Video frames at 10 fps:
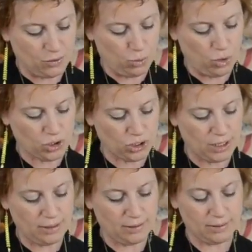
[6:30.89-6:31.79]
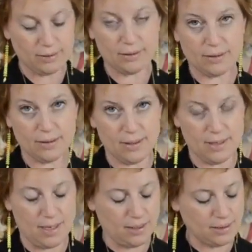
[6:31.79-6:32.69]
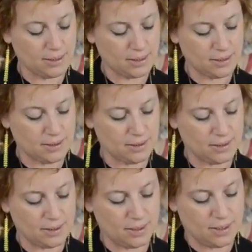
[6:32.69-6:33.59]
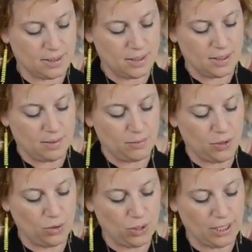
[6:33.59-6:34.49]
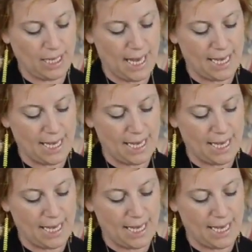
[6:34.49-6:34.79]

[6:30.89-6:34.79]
washer, nut, but you're going to